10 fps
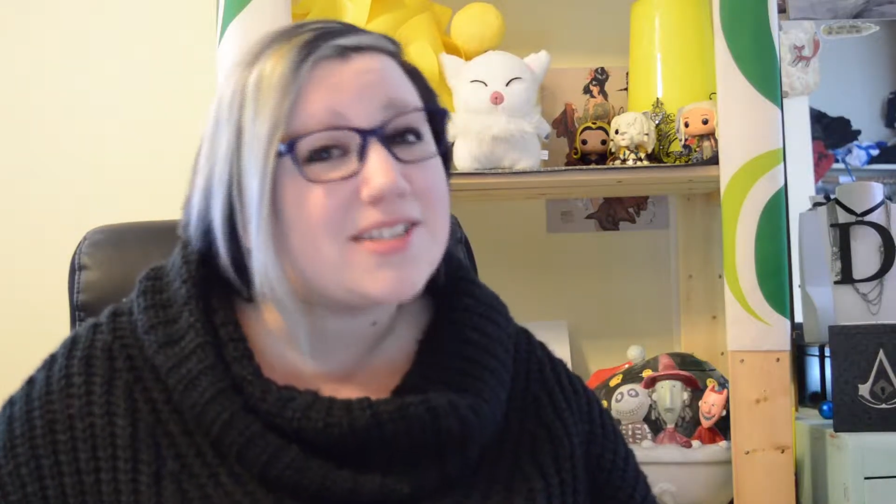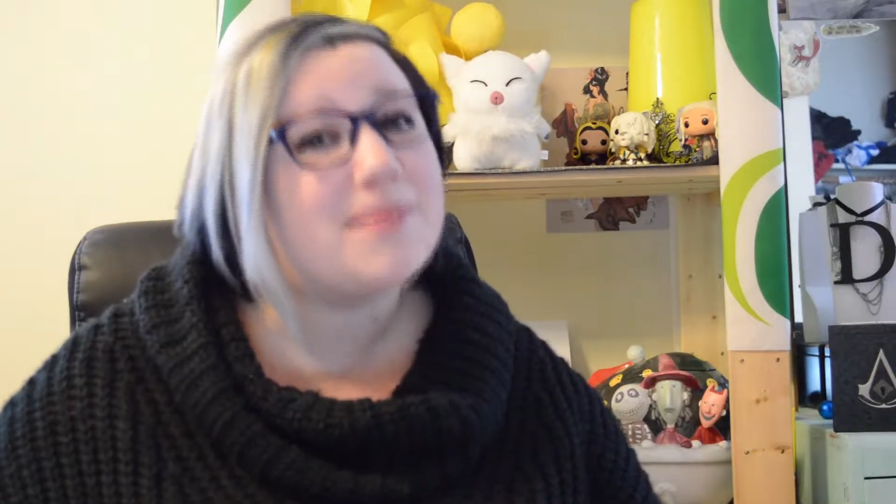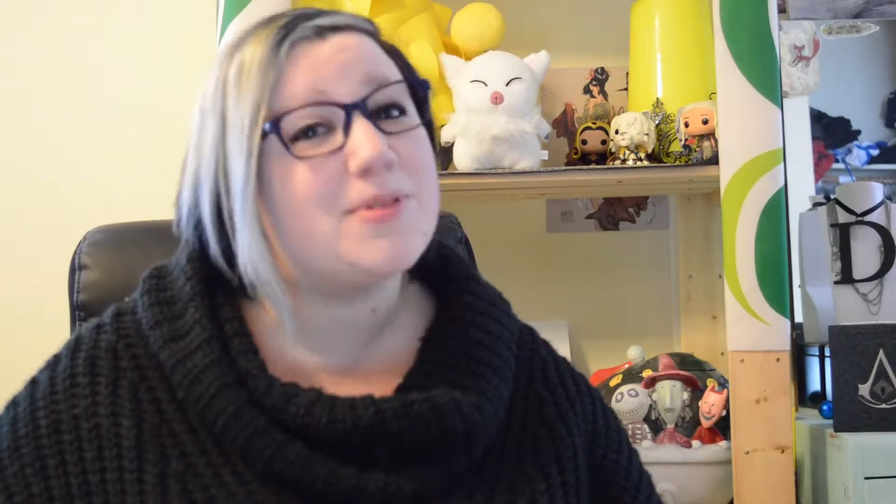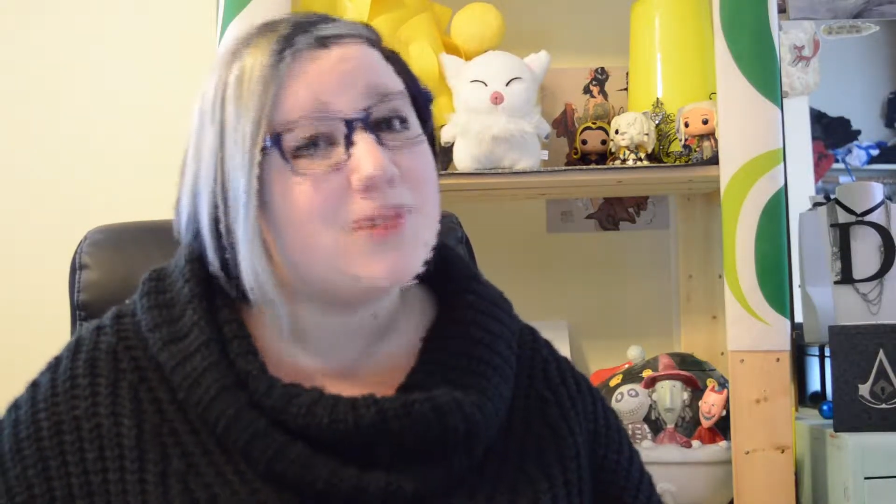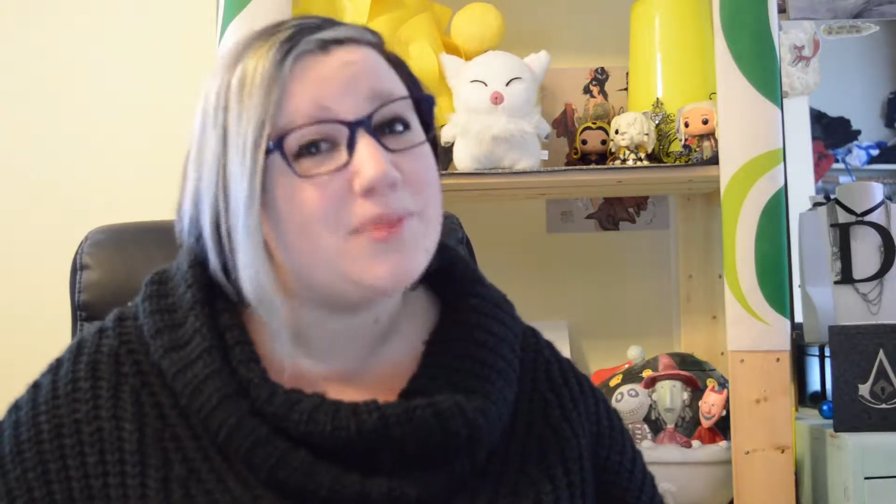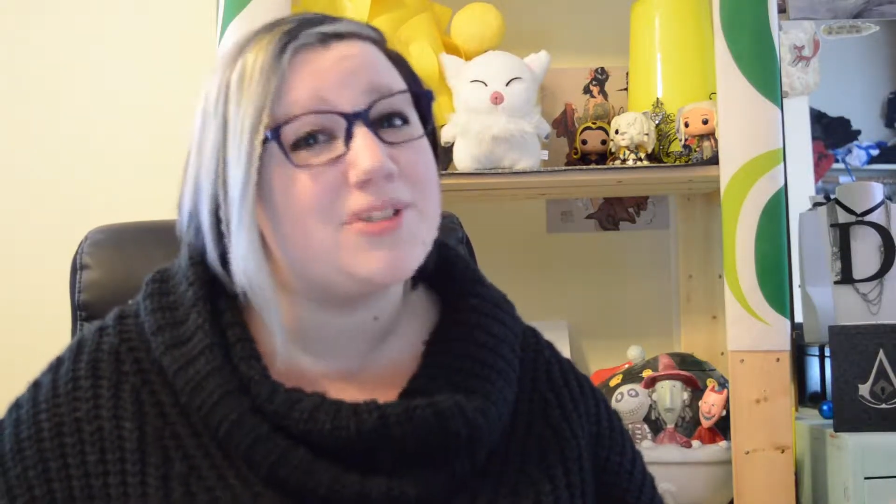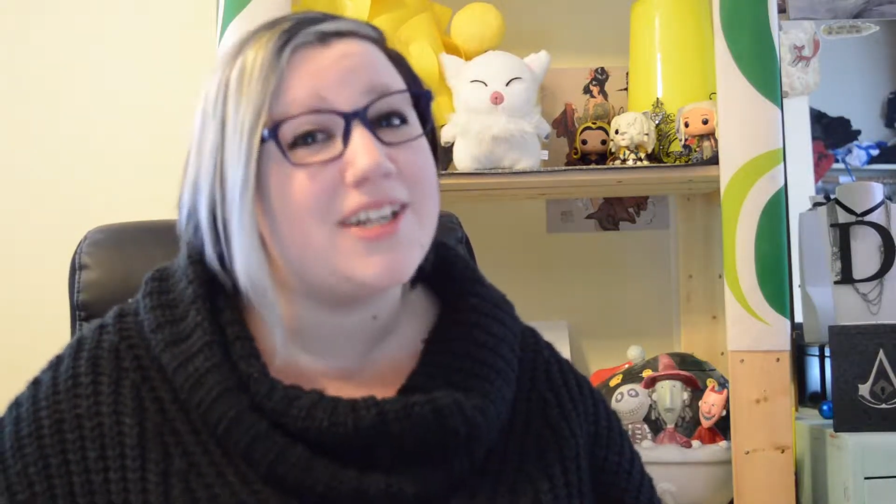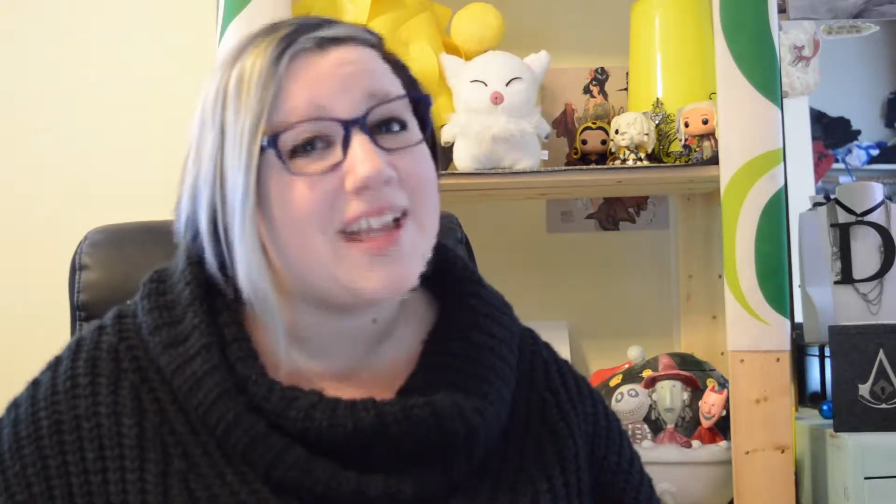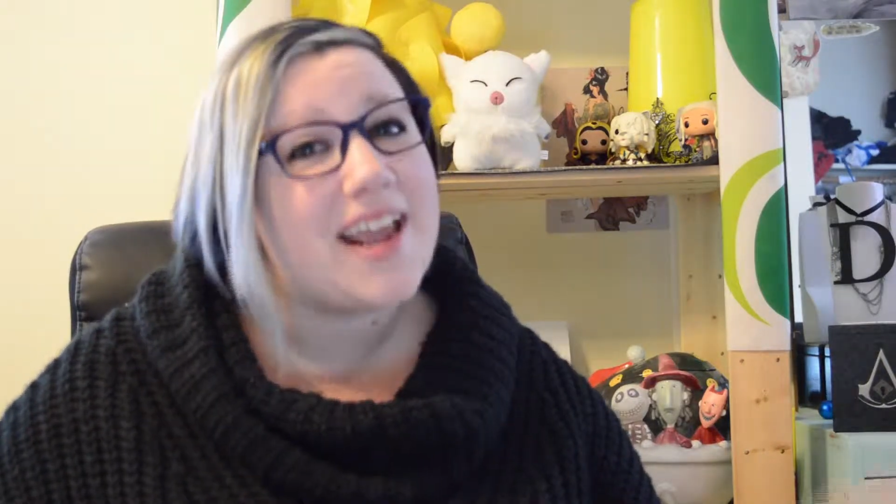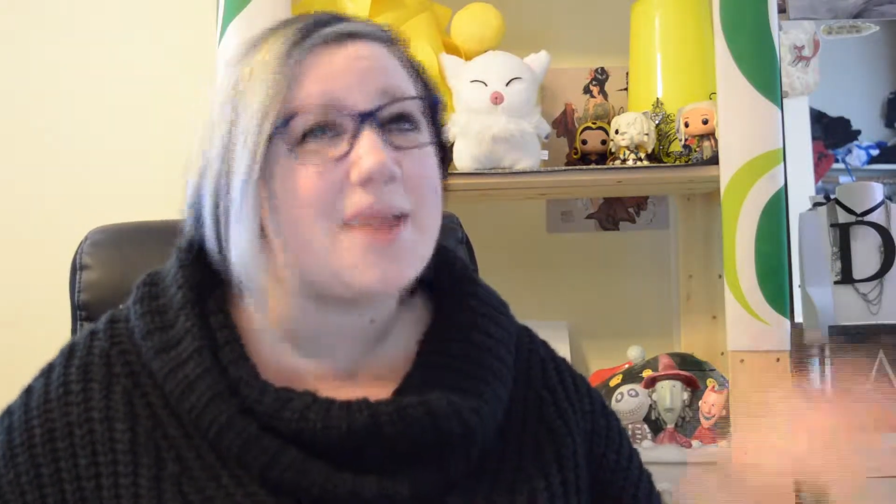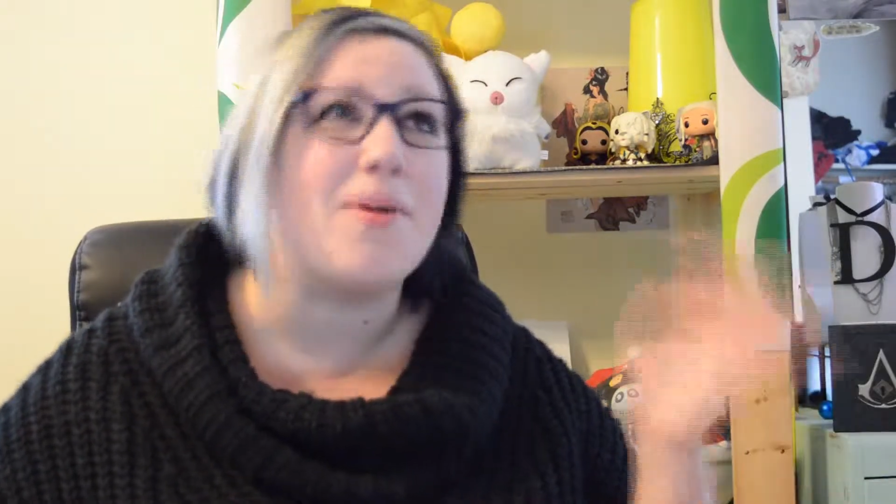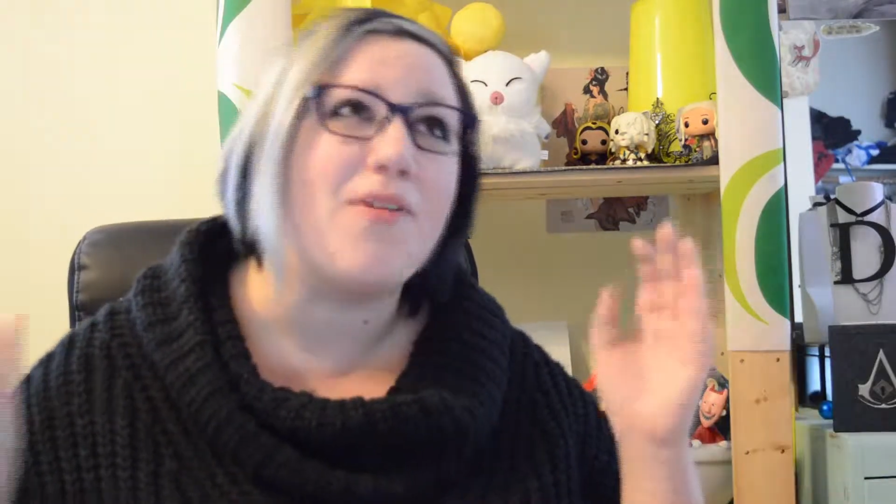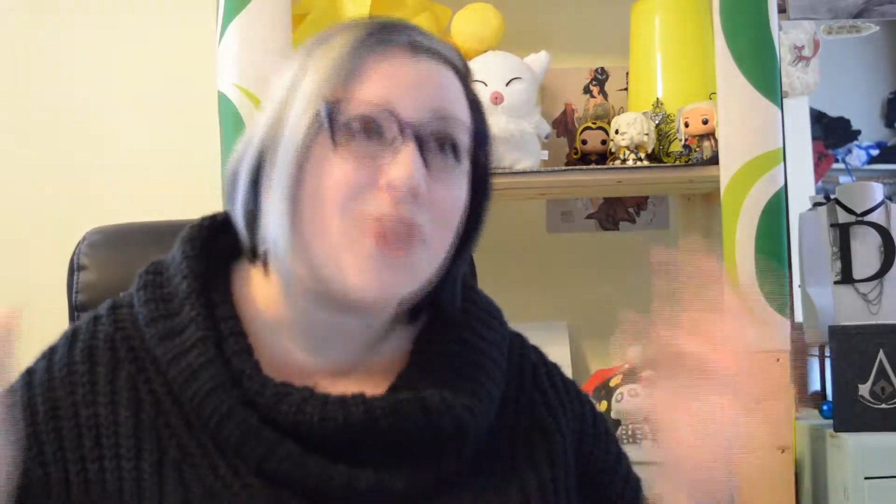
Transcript: a subscription game